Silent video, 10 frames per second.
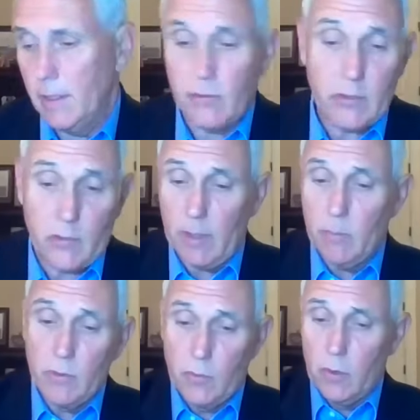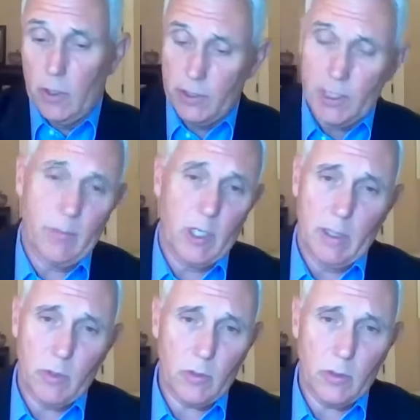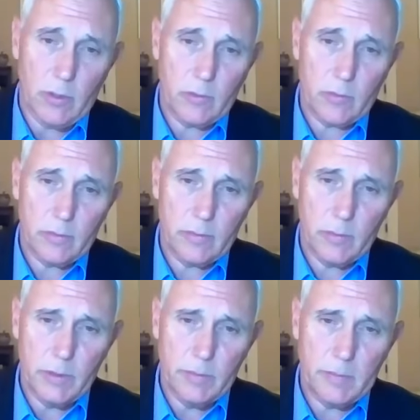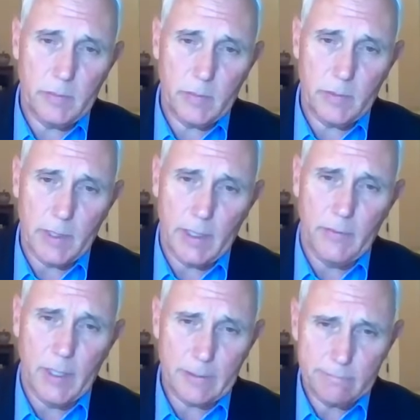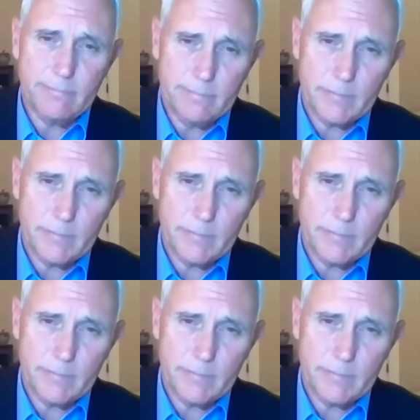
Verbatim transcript: and as I said before on the Abraham Accords, we they have not.